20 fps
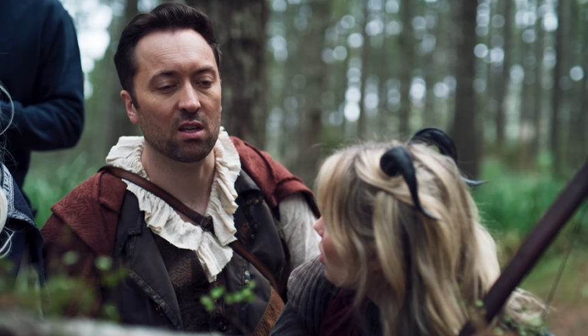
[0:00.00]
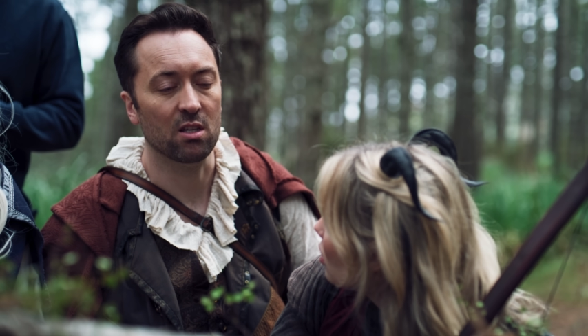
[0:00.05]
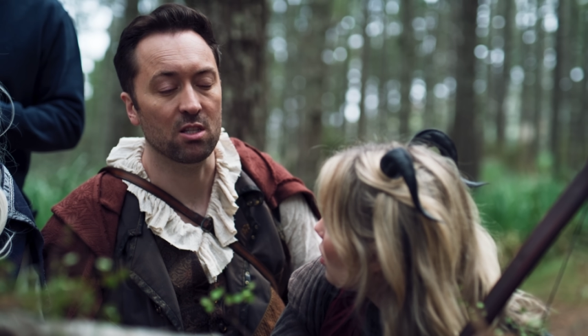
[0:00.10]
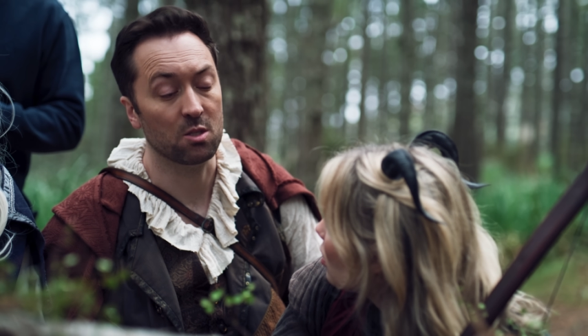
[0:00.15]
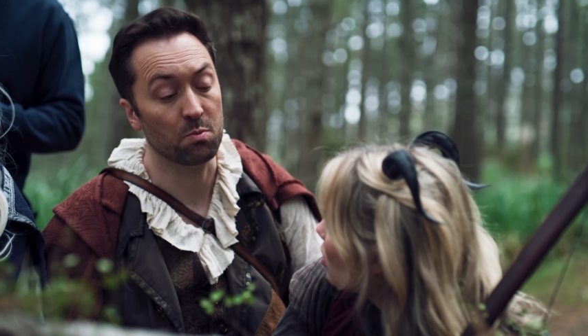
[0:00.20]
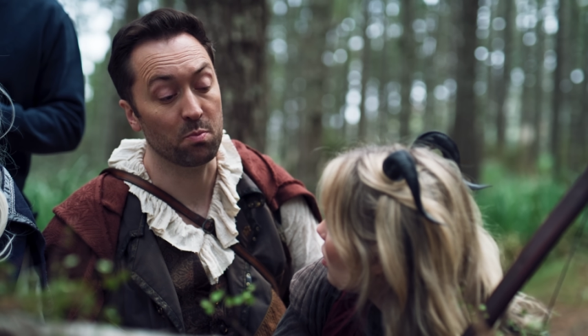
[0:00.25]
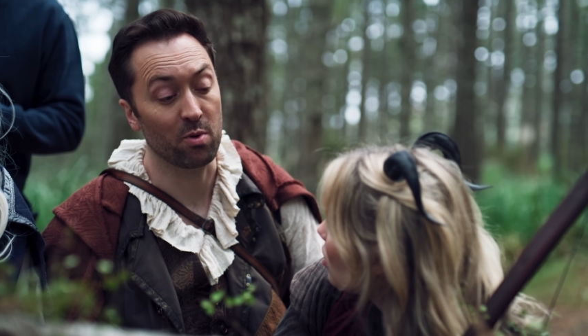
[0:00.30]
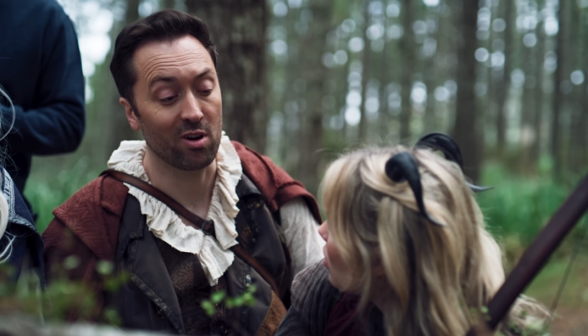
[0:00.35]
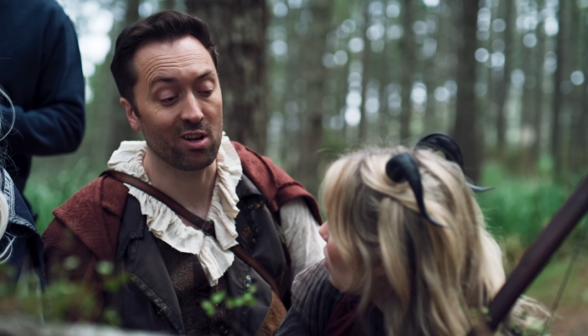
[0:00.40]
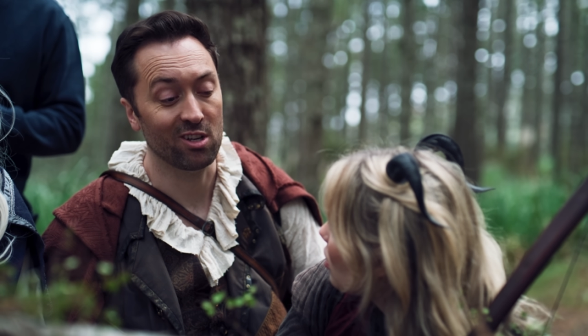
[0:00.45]

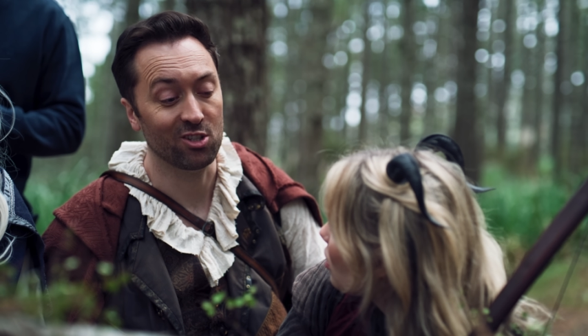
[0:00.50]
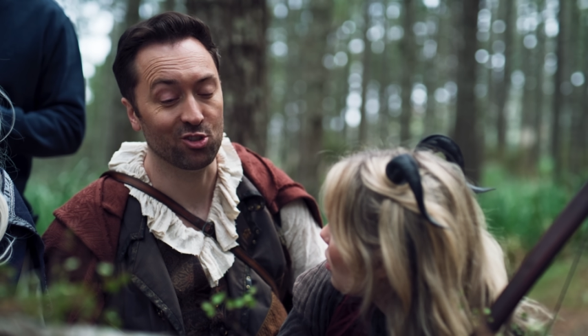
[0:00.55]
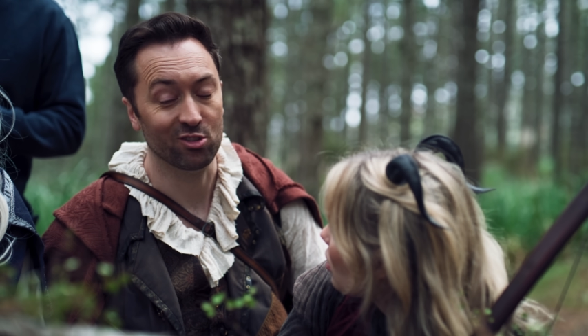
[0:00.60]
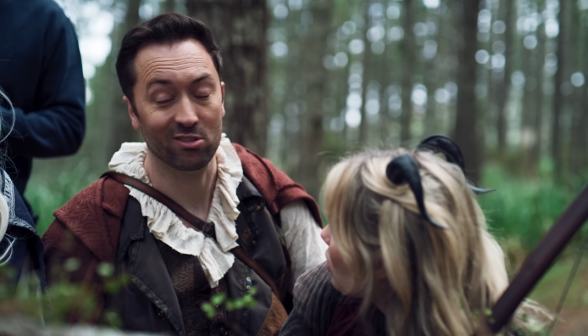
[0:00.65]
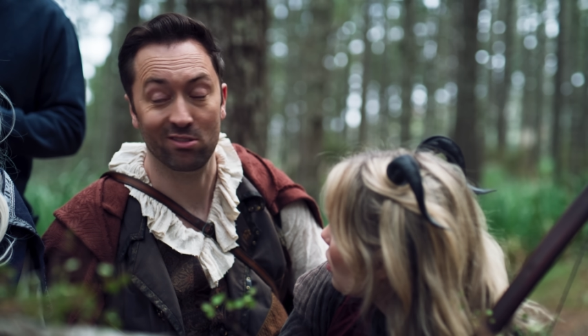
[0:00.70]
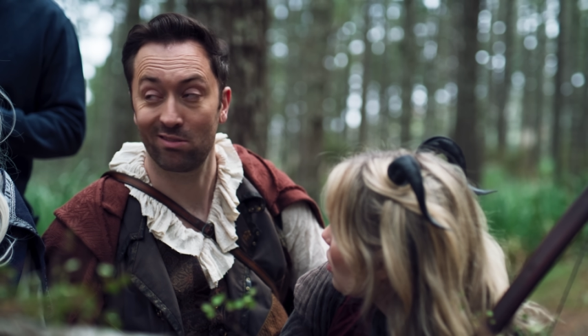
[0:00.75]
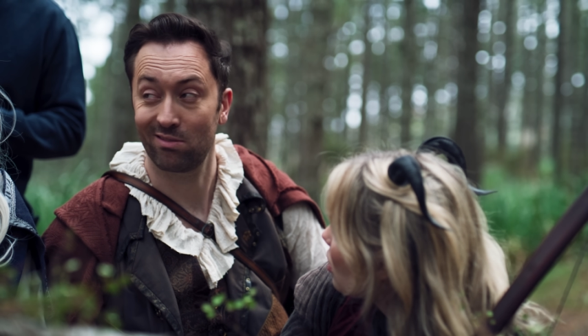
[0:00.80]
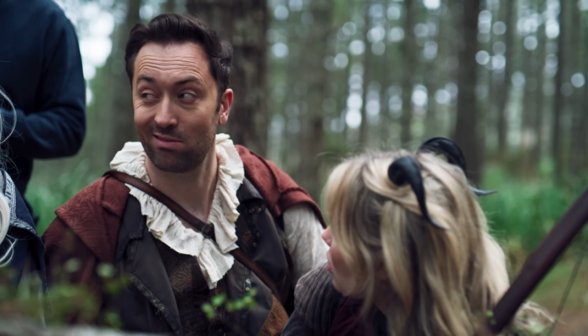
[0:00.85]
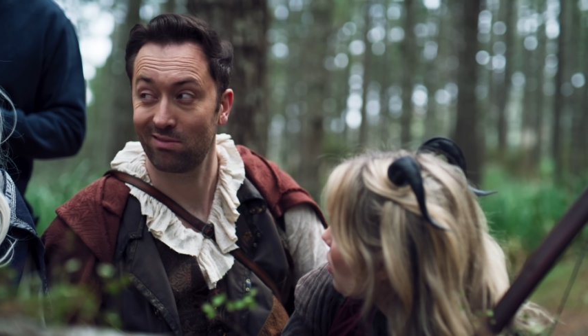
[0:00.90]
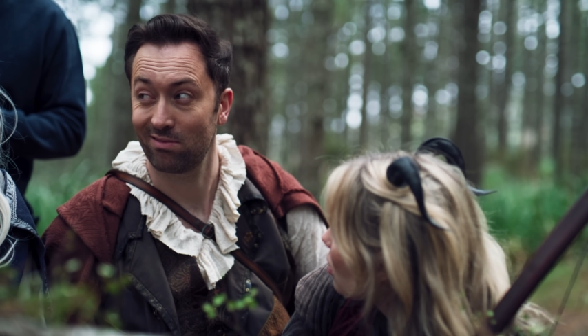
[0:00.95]

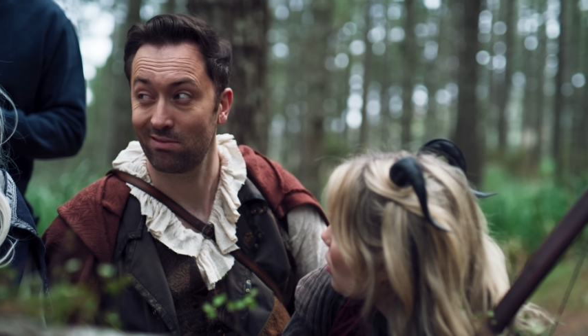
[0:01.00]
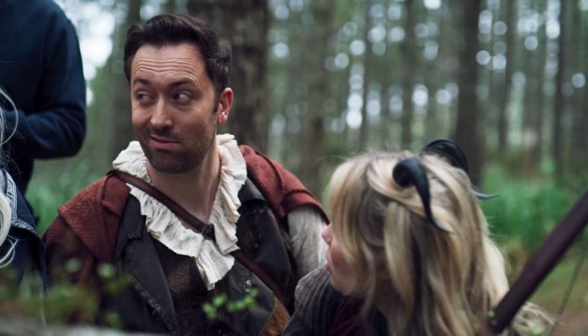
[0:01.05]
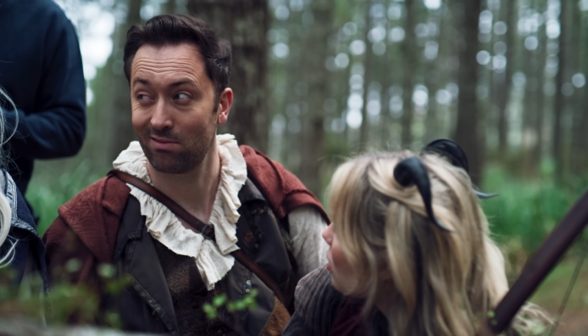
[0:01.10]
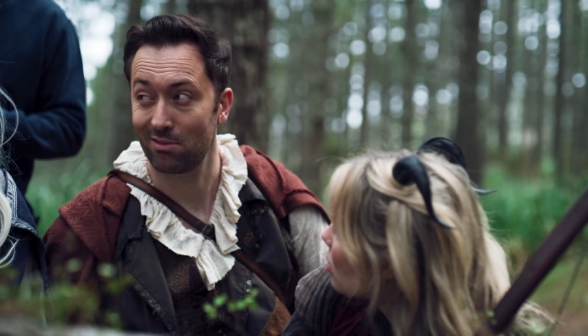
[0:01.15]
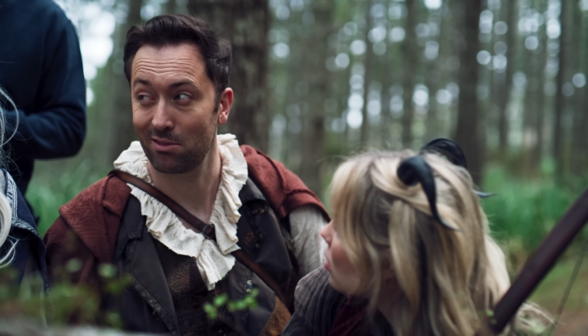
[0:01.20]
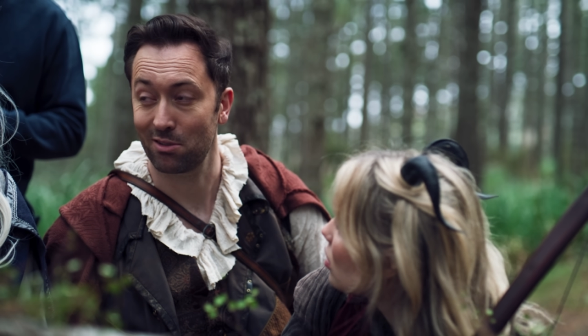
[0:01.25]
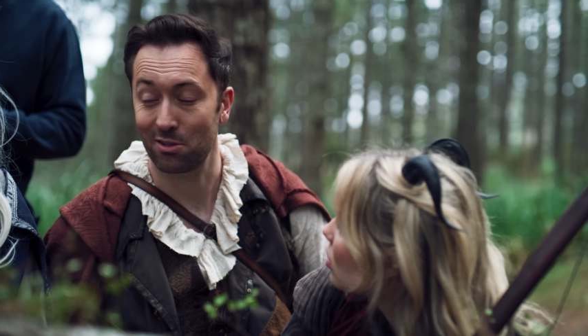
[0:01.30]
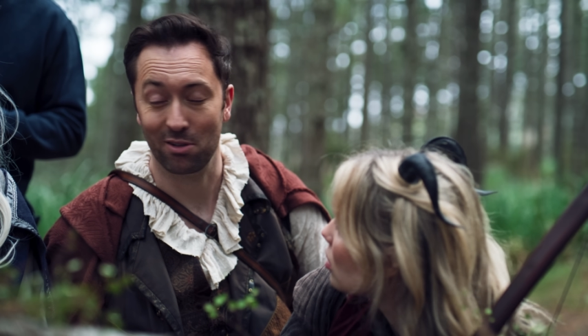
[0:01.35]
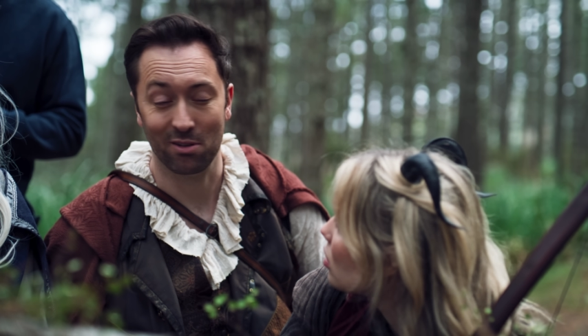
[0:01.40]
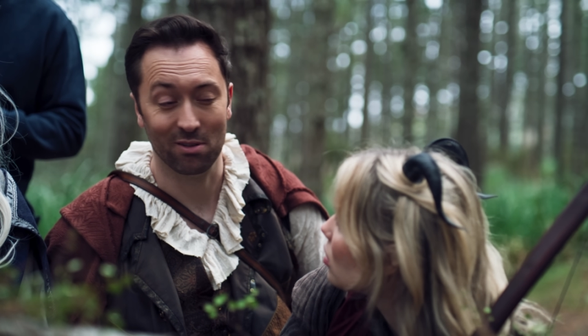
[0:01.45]
inspiration.
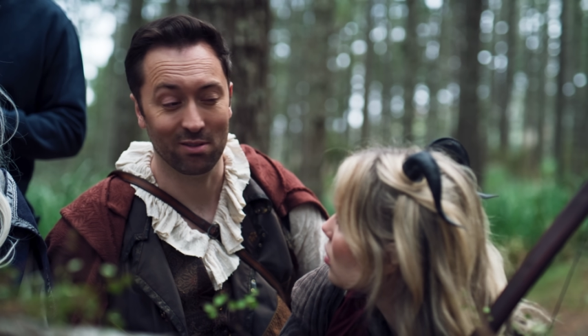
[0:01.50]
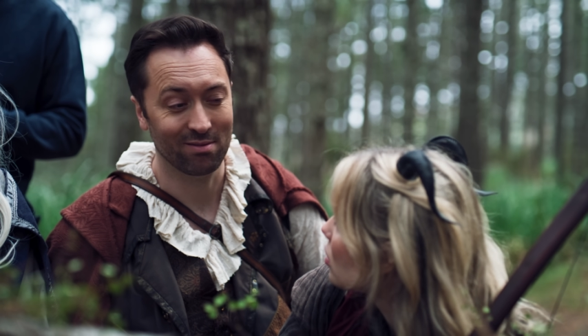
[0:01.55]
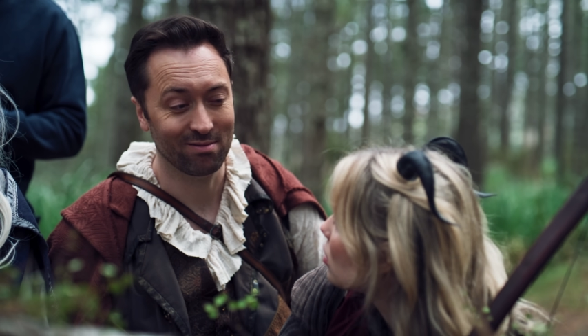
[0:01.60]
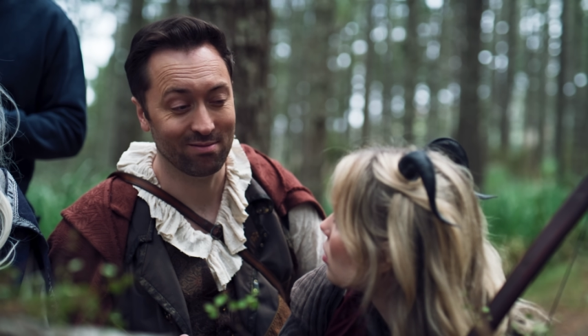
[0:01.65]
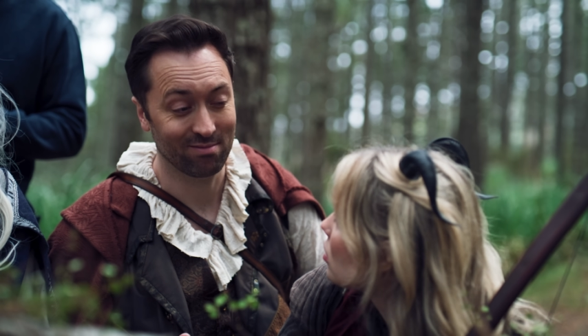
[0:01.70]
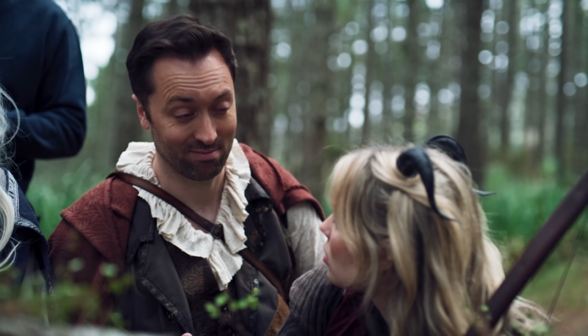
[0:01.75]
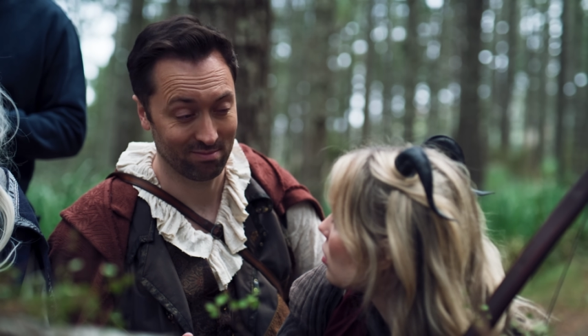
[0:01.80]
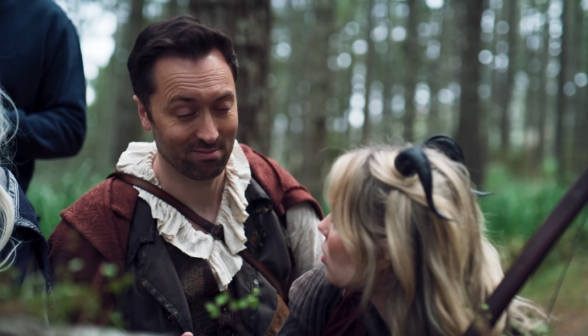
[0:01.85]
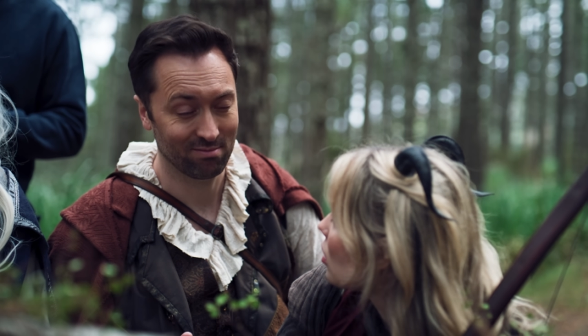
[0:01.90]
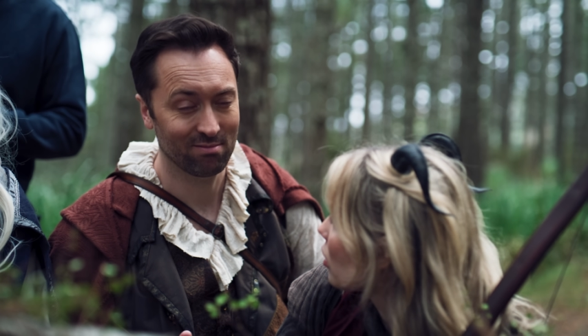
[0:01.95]
So.
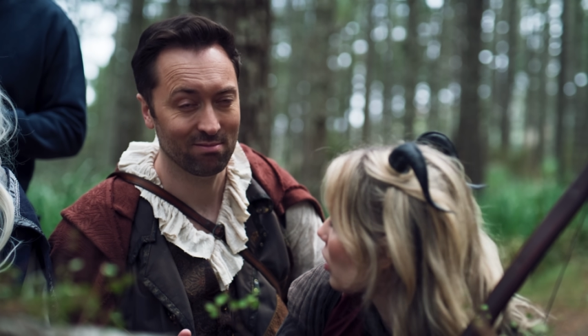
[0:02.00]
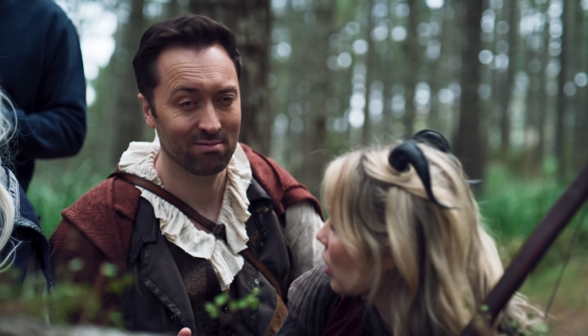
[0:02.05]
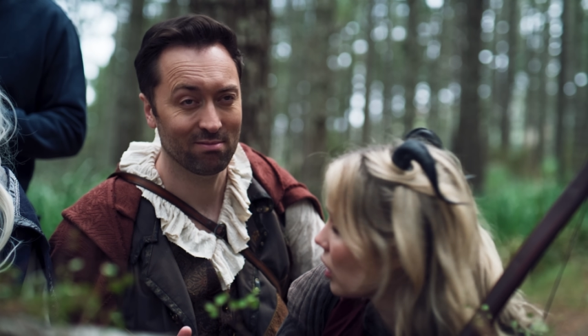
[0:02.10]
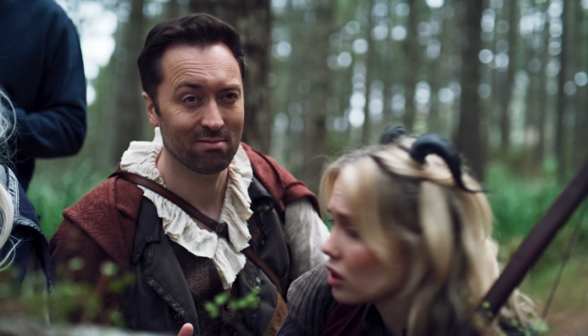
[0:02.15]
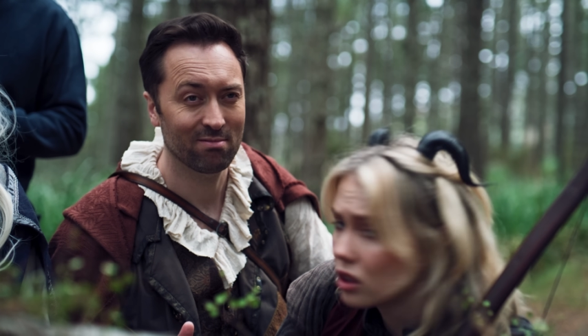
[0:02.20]
Okay.